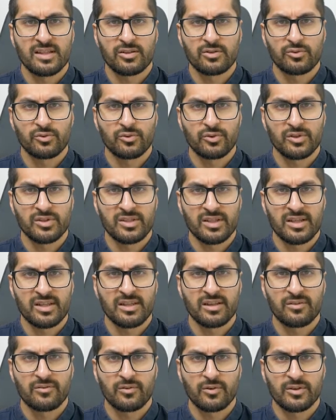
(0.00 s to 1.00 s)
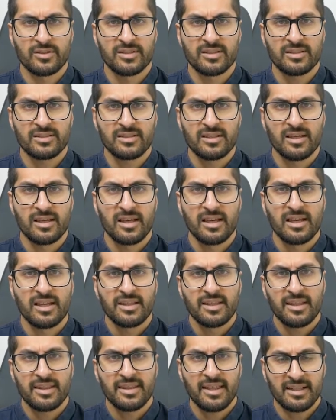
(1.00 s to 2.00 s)
sales orders and invoices,
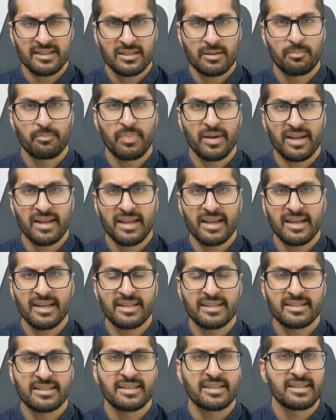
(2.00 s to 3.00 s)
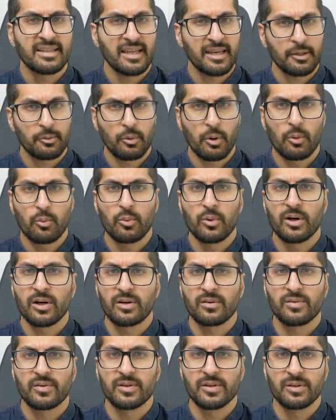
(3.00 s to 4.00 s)
then that's a big hint that it won't
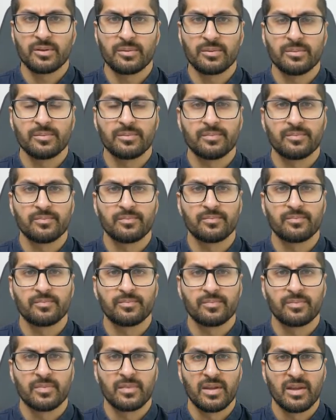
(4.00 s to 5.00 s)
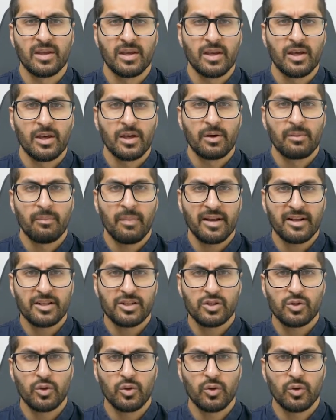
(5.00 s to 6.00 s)
work for you.
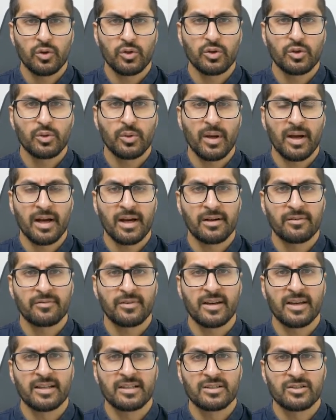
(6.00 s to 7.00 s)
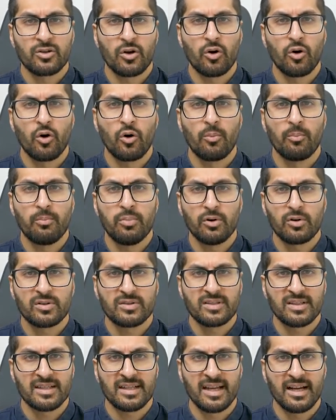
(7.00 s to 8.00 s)
Make sure you have a Zoho
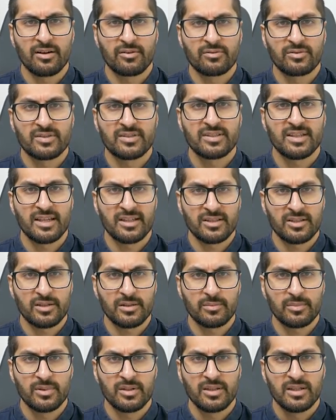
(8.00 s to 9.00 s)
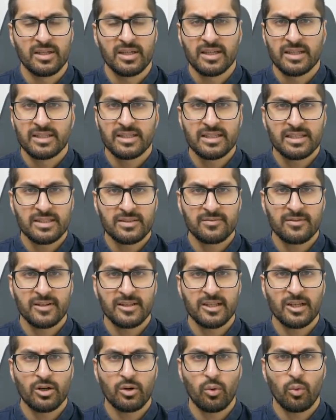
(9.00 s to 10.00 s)
Books account set up. This
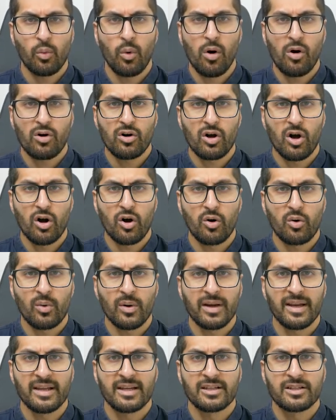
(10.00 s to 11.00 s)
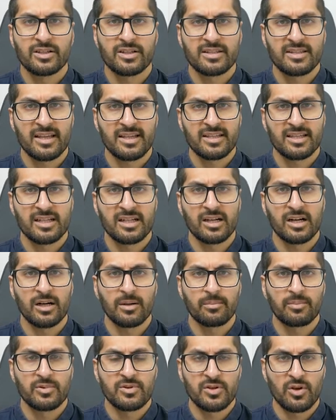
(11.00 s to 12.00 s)
video won't go into setting
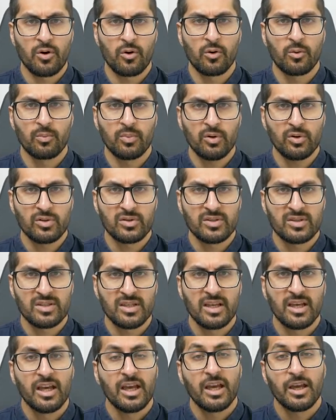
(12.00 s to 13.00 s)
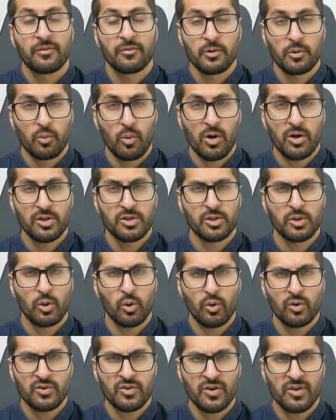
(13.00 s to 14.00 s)
up Zoho Books. If you want a
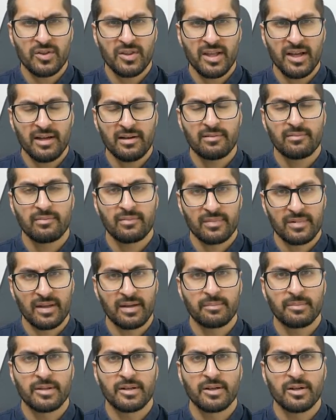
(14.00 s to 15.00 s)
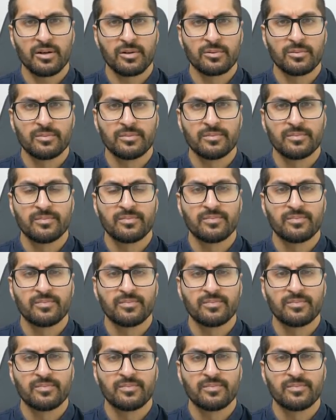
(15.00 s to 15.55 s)
course on that, let me know.